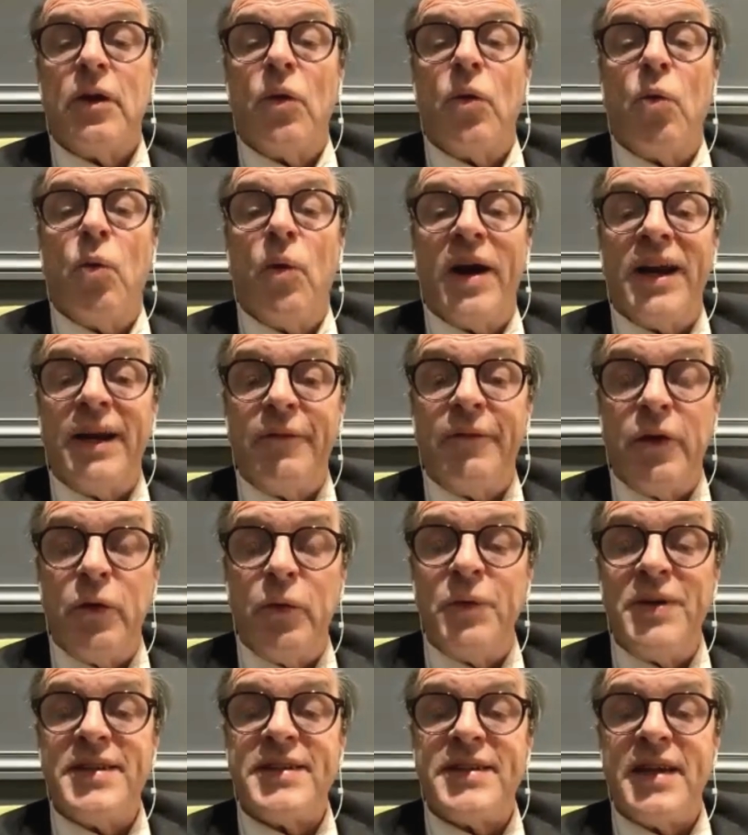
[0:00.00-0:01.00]
Whatever
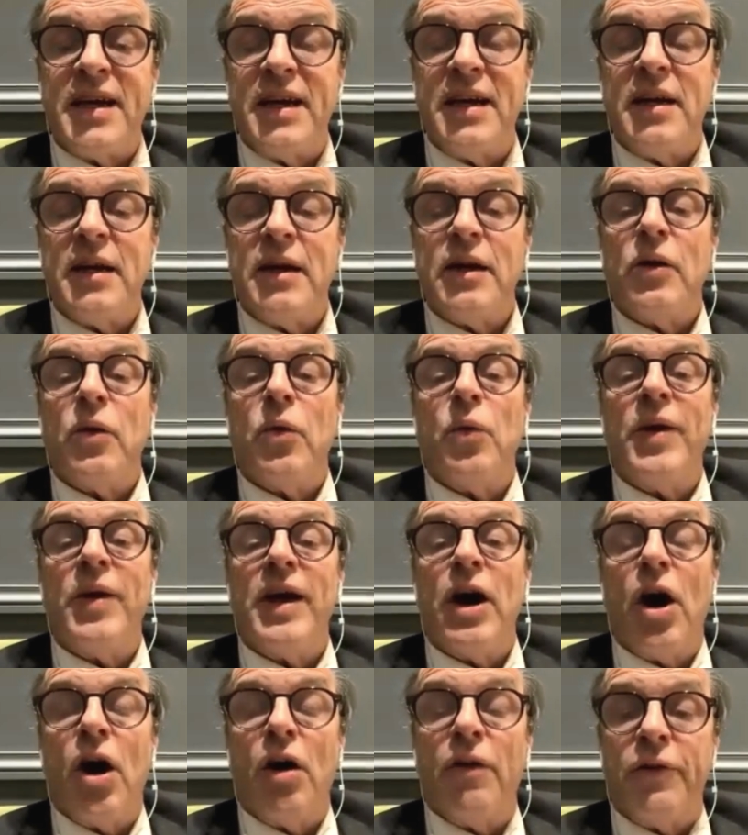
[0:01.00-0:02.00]
we say,
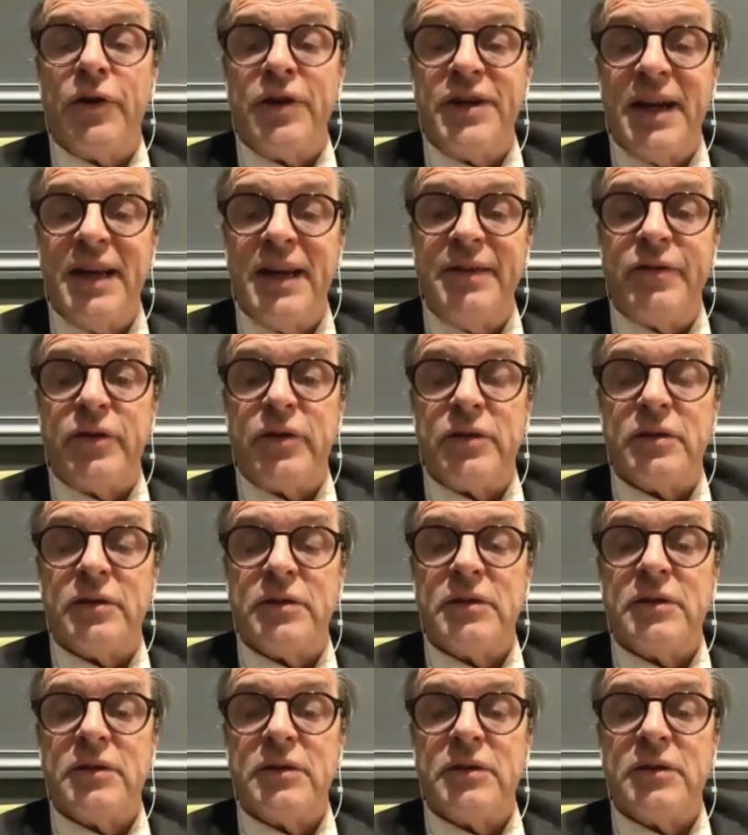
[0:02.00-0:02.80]
we over deliver.